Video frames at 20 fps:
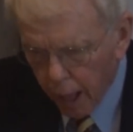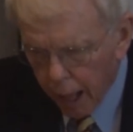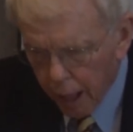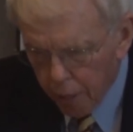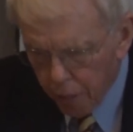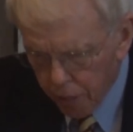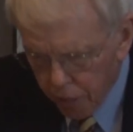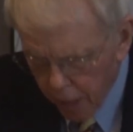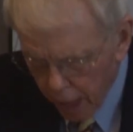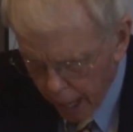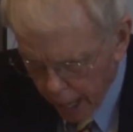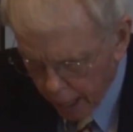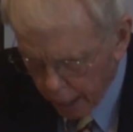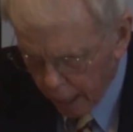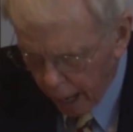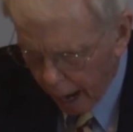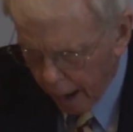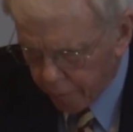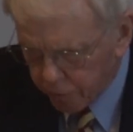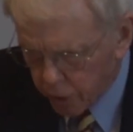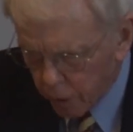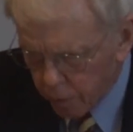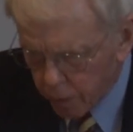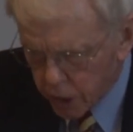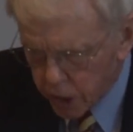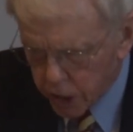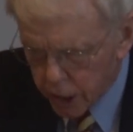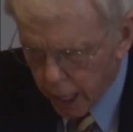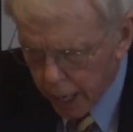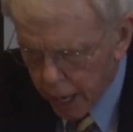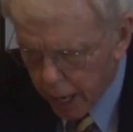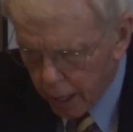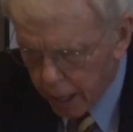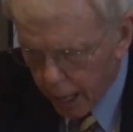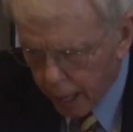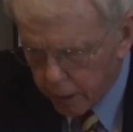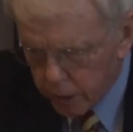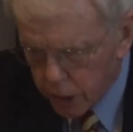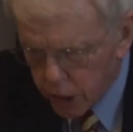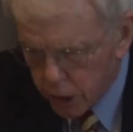and then, after the Senate
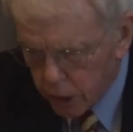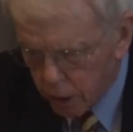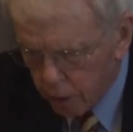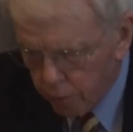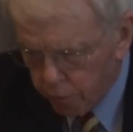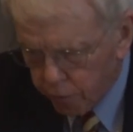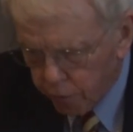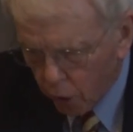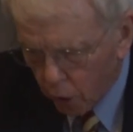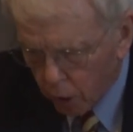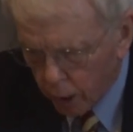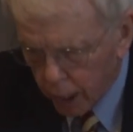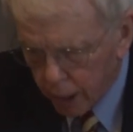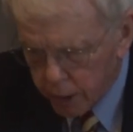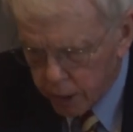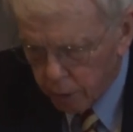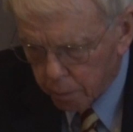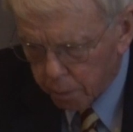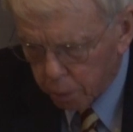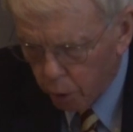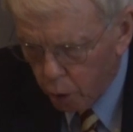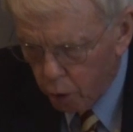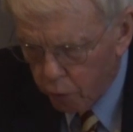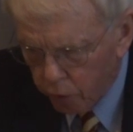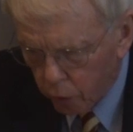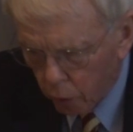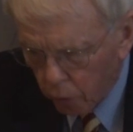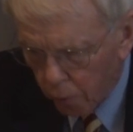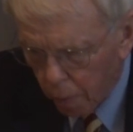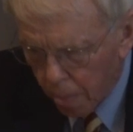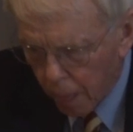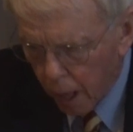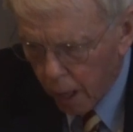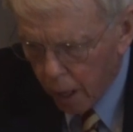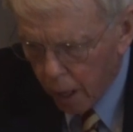has conferred its approval,